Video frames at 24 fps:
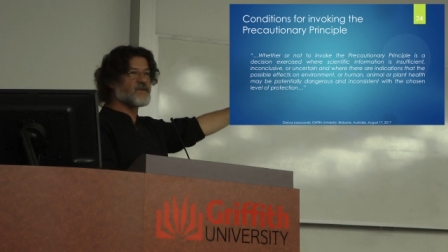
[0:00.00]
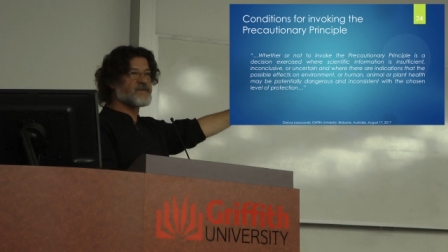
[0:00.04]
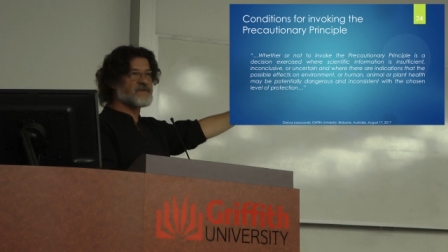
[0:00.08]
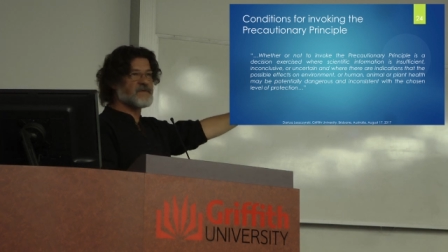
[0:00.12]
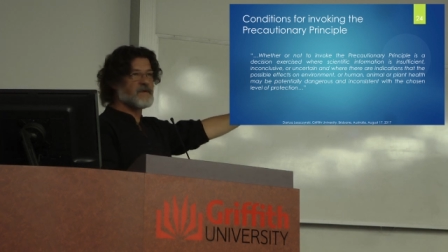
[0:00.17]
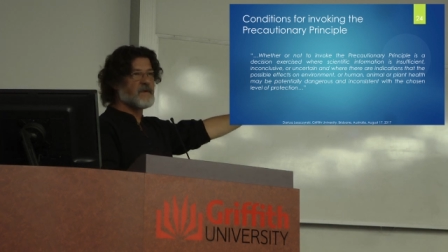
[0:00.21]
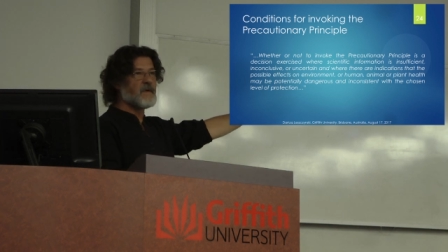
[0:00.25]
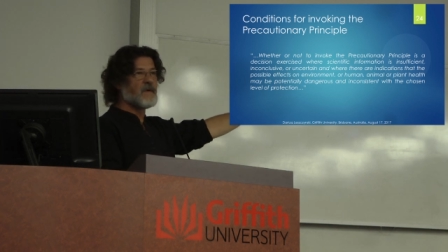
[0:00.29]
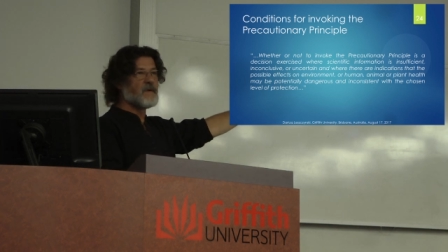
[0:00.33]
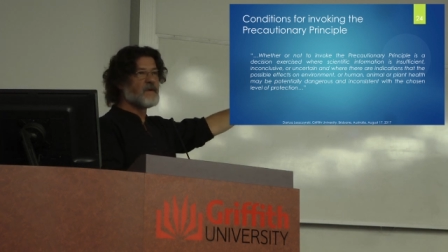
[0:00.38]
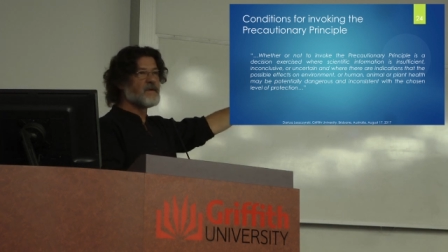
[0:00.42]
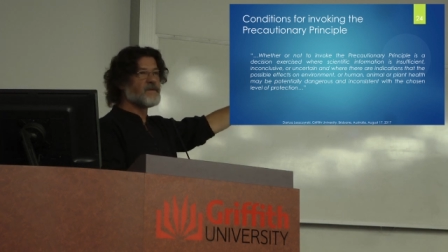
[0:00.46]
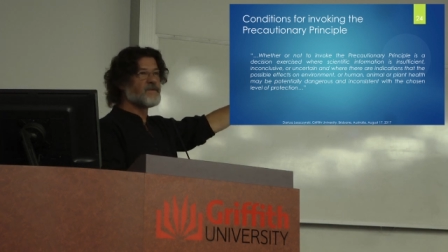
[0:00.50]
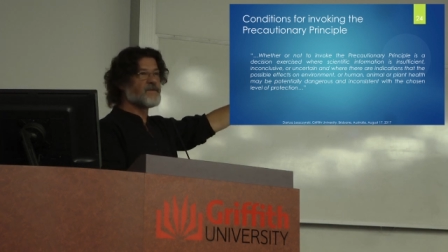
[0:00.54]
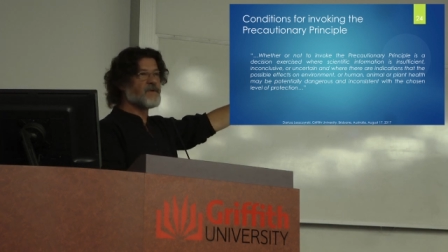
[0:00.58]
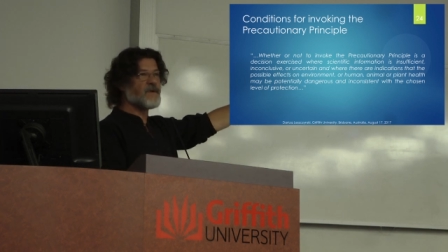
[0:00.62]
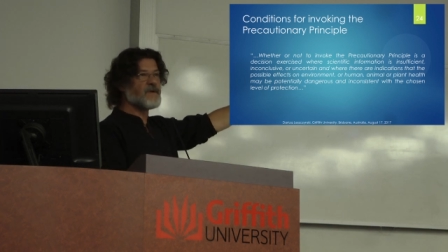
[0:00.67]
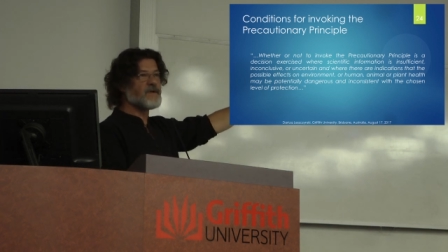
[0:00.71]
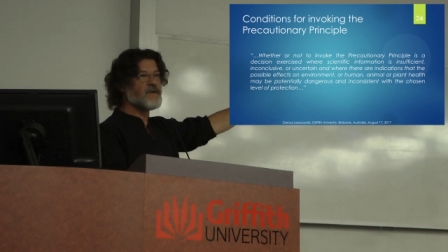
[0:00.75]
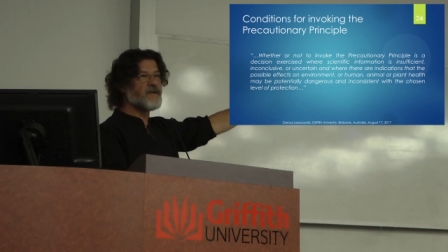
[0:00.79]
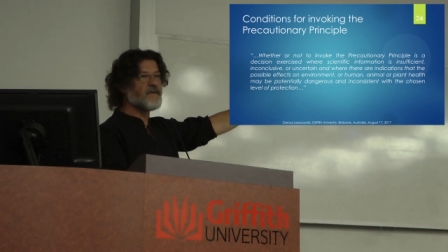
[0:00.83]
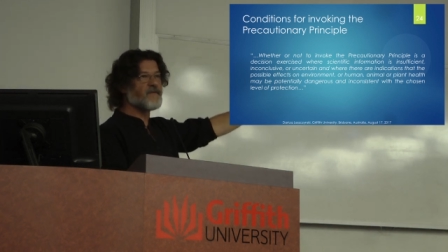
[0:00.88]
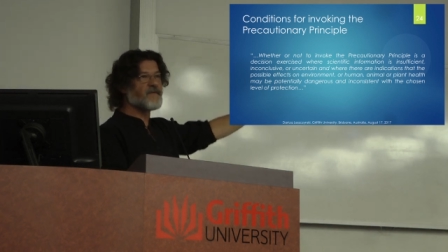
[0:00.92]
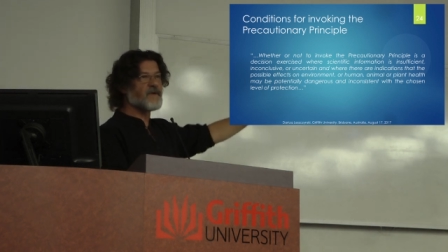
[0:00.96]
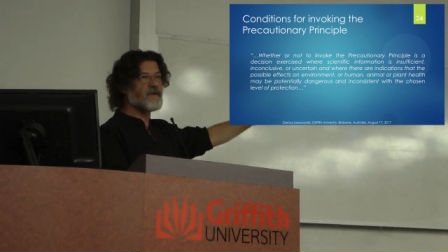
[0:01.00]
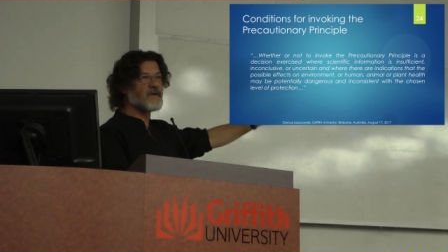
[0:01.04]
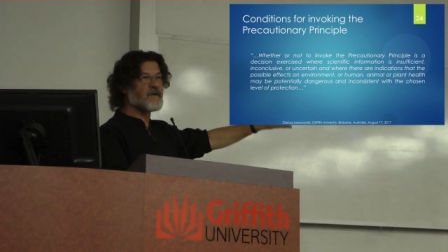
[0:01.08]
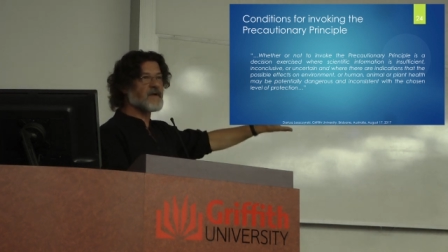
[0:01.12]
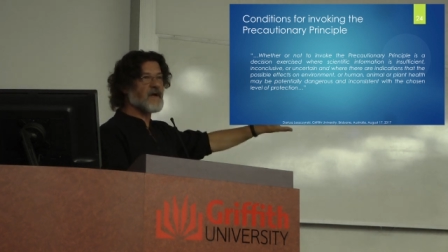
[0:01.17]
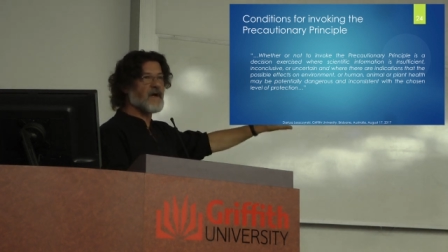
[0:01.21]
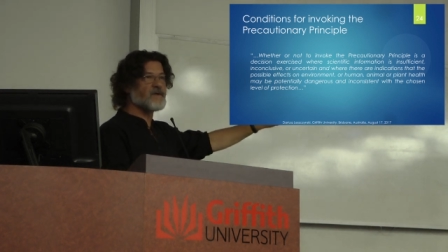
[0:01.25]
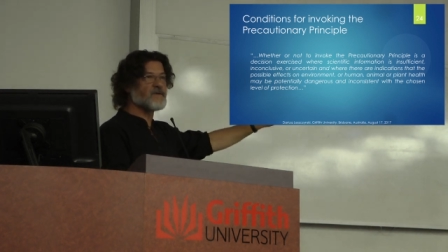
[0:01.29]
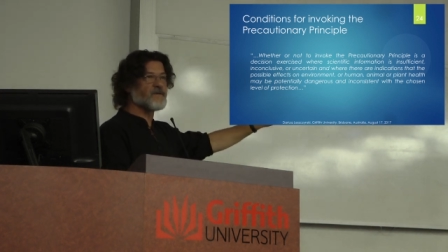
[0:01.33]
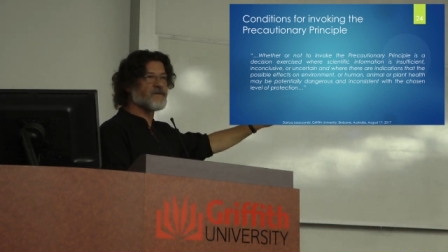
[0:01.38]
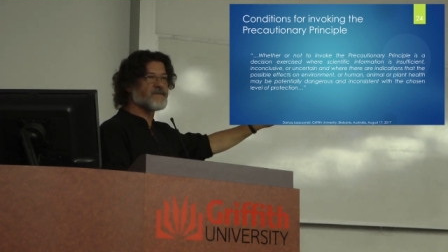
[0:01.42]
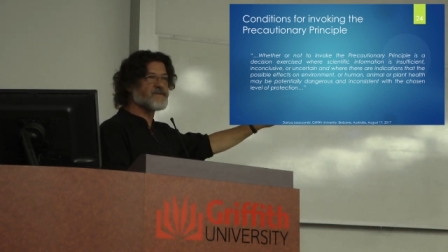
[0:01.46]
those three
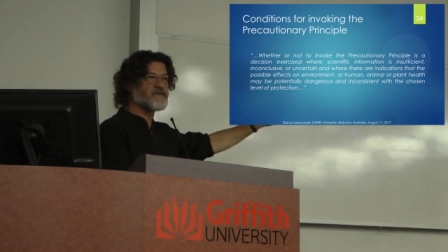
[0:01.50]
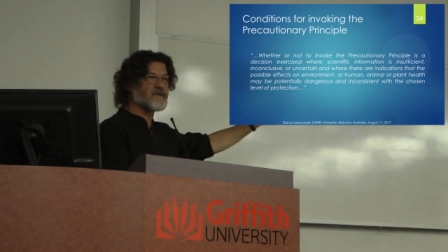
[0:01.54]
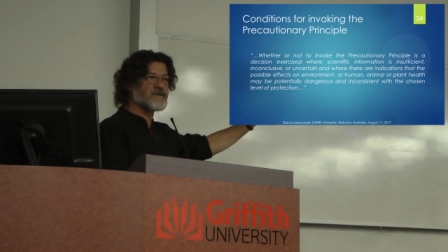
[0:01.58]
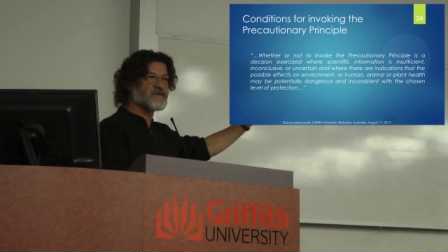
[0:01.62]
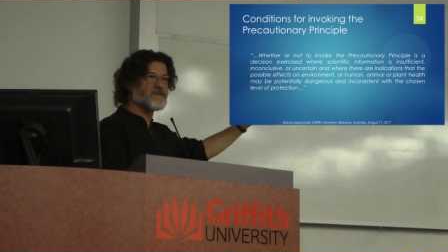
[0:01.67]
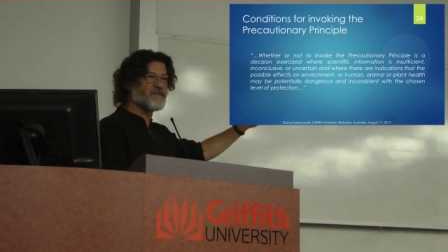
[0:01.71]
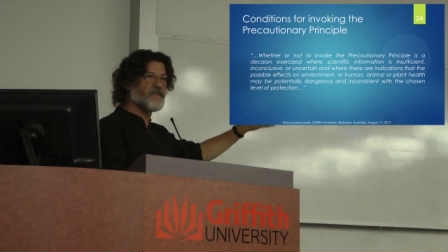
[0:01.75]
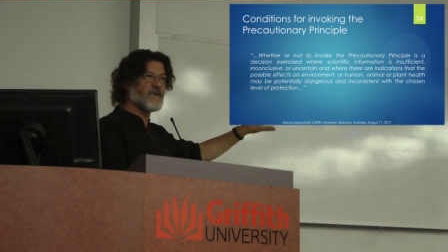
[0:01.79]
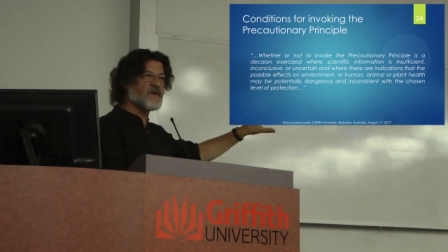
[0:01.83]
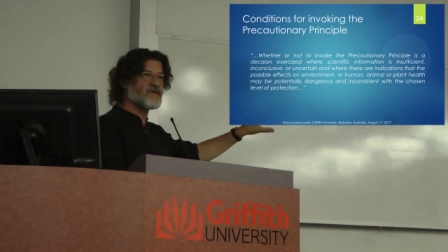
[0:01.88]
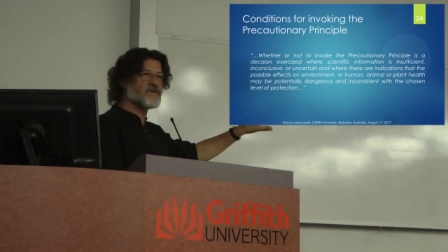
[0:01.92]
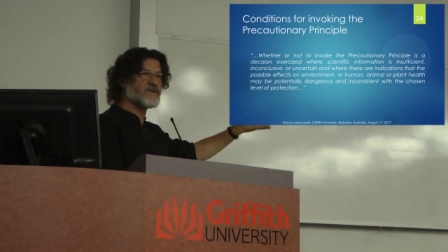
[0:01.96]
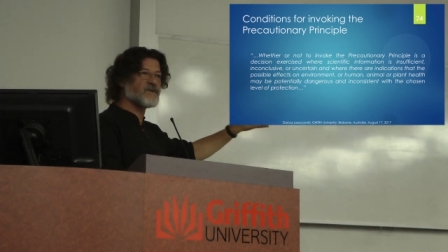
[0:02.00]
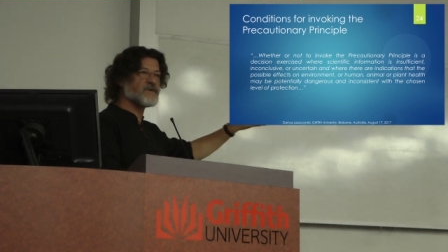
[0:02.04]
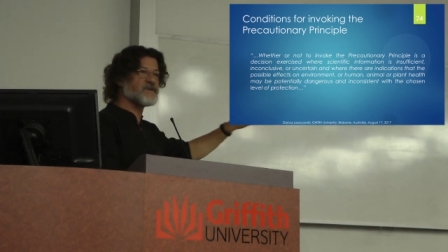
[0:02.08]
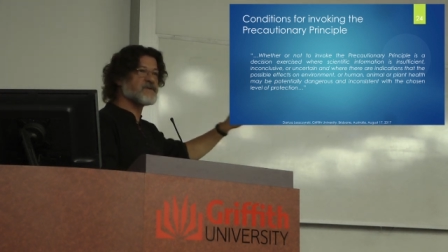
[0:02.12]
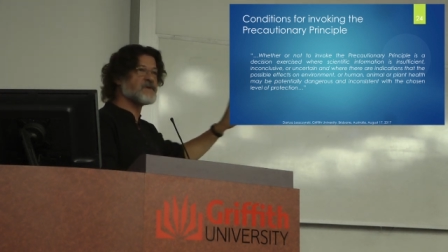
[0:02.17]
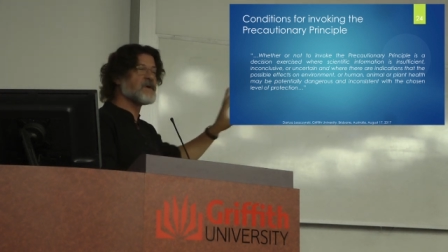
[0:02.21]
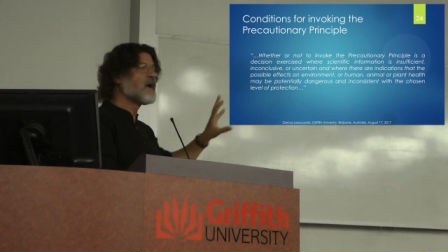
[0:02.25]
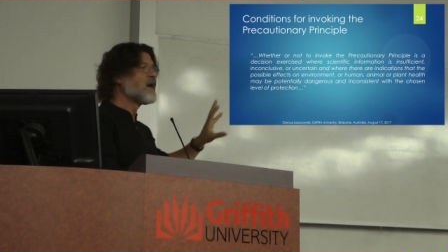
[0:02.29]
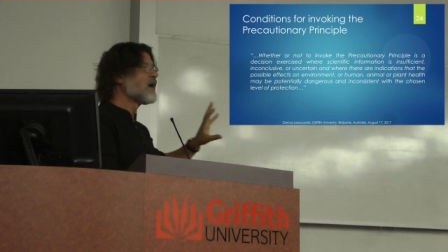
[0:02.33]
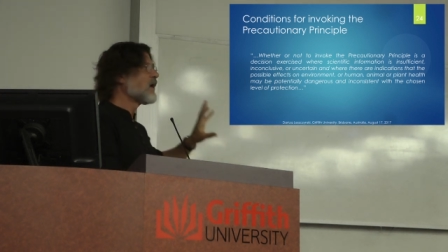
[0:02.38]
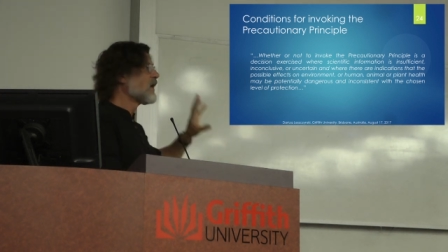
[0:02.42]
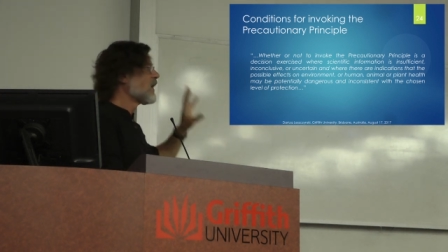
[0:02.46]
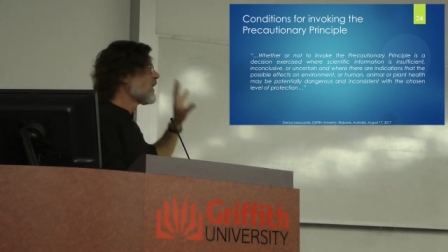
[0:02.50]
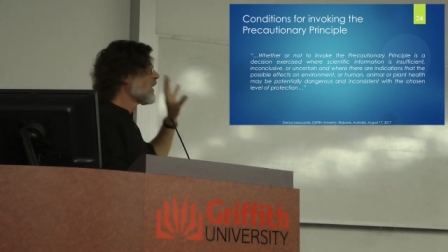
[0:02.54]
different kinds of suspicious